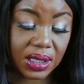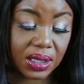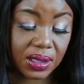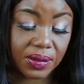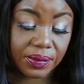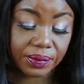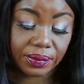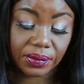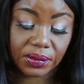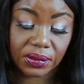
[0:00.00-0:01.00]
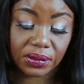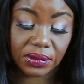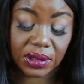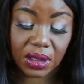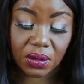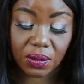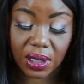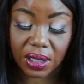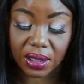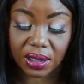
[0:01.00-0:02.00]
get it. Oh,
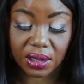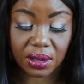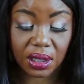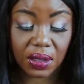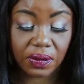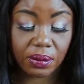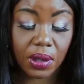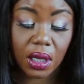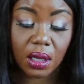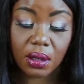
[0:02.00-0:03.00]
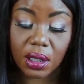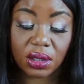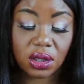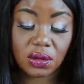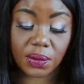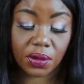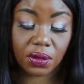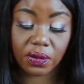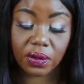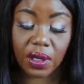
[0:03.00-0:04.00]
wow. And it's even, it's just
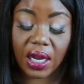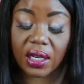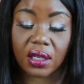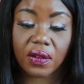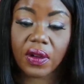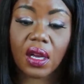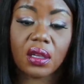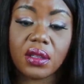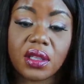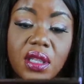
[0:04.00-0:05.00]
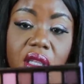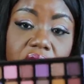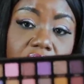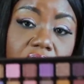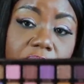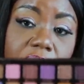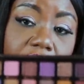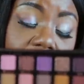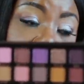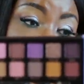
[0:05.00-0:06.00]
beautiful. I love all of Natasha, I mean,
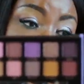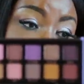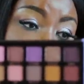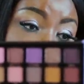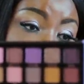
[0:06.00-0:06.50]
all of Anastasia